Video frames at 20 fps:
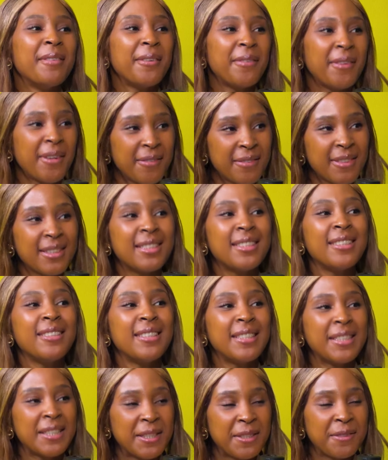My favorite
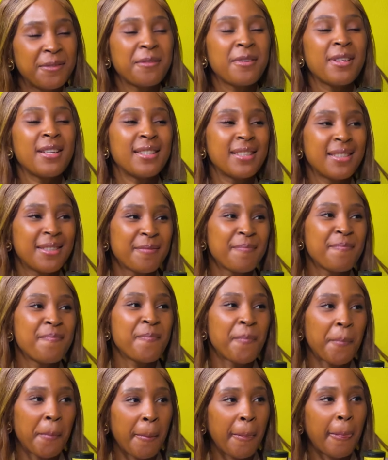series is mm. Friends.
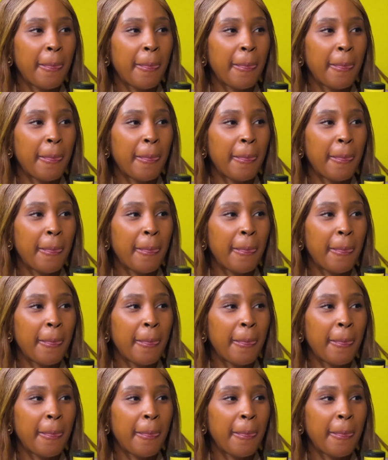Mm.